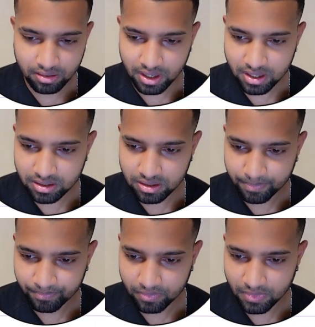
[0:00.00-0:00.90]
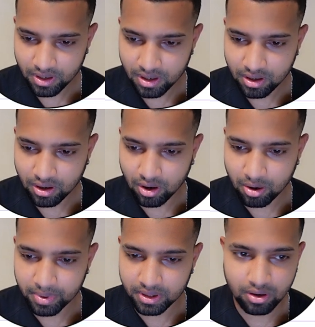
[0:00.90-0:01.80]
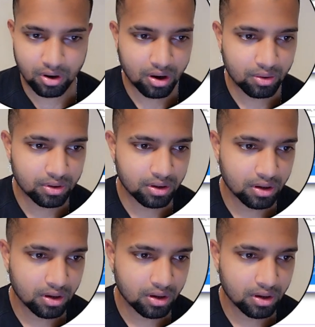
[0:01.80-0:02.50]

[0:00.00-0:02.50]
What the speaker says: this, copy the code,